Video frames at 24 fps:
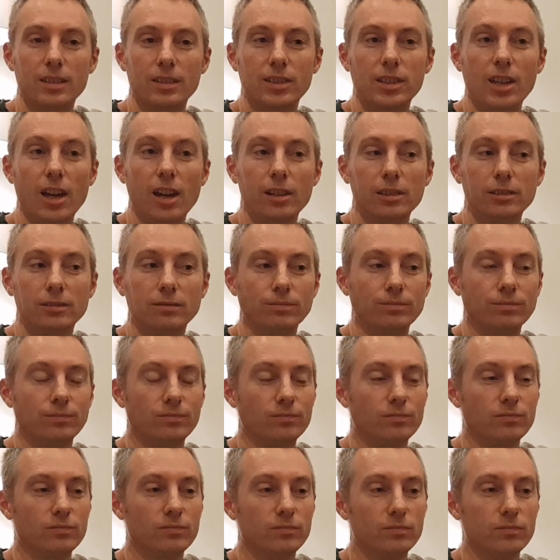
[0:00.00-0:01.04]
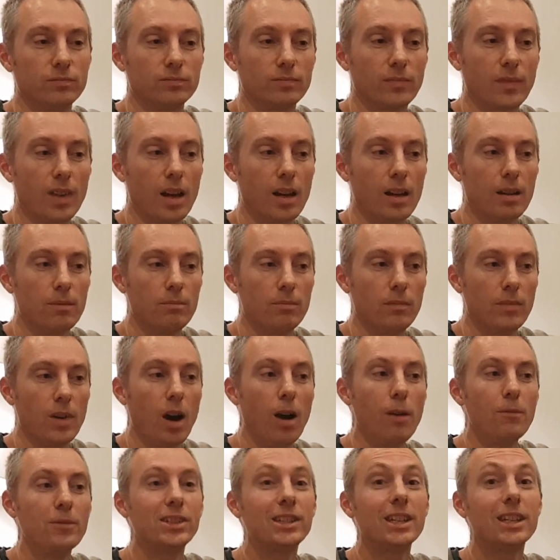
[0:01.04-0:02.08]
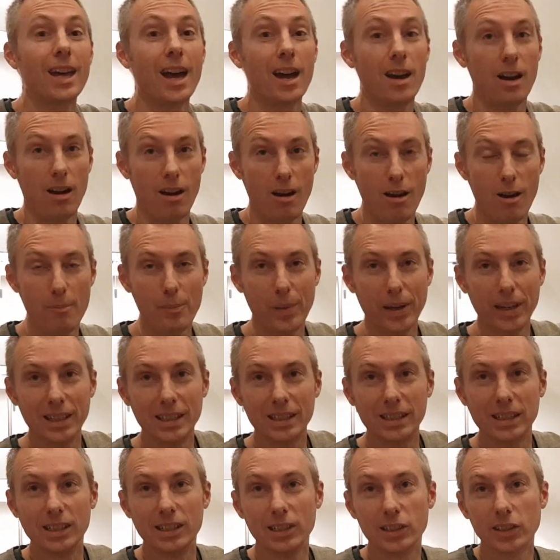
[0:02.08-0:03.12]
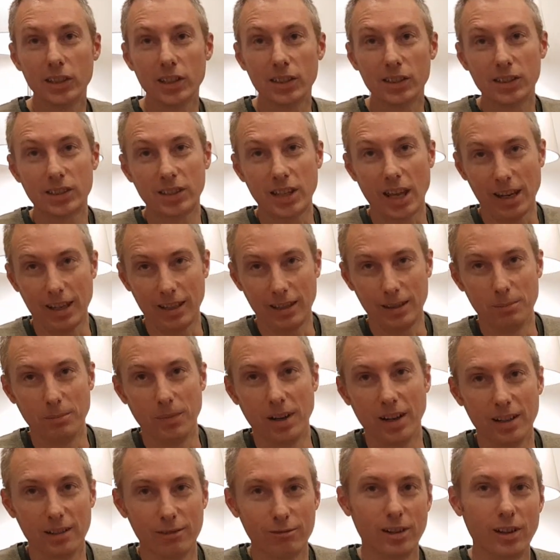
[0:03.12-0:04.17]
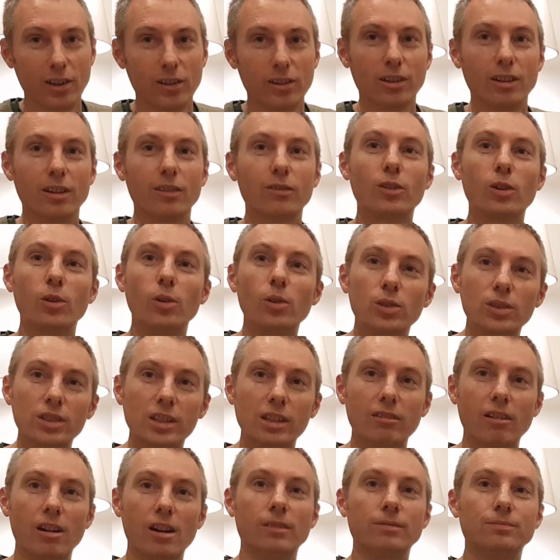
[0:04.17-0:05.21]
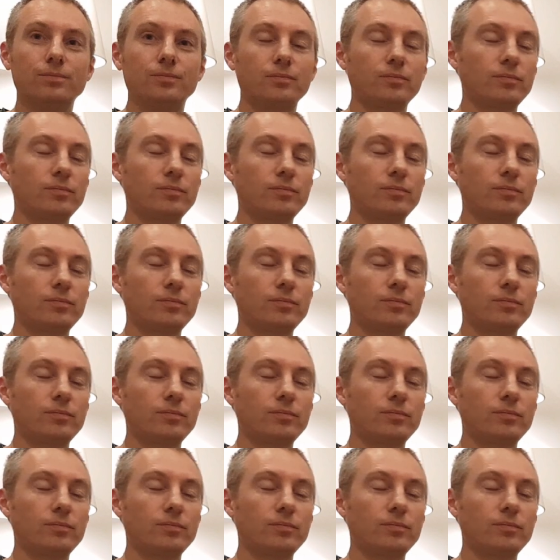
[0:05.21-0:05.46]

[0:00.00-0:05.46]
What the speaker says: So, obviously there are pieces that stay in the minor for longer. Of course there are.